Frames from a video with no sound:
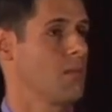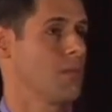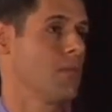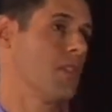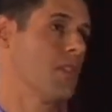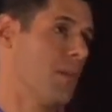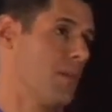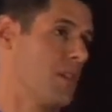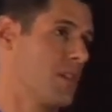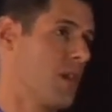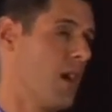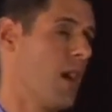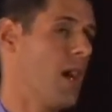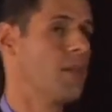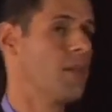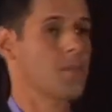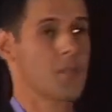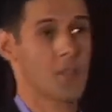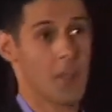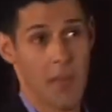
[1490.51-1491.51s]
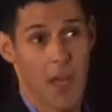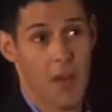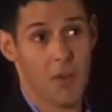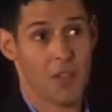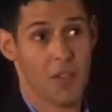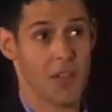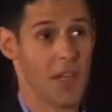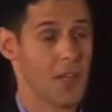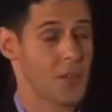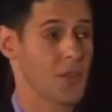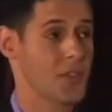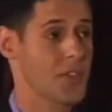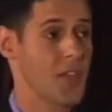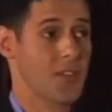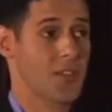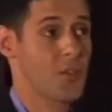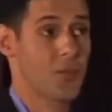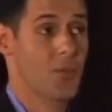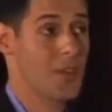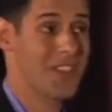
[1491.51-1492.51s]
some is not. Some heterosexual
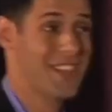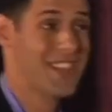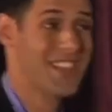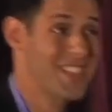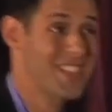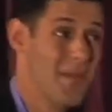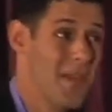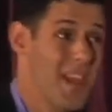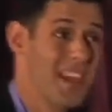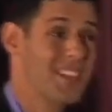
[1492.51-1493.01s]
sex is risky. Some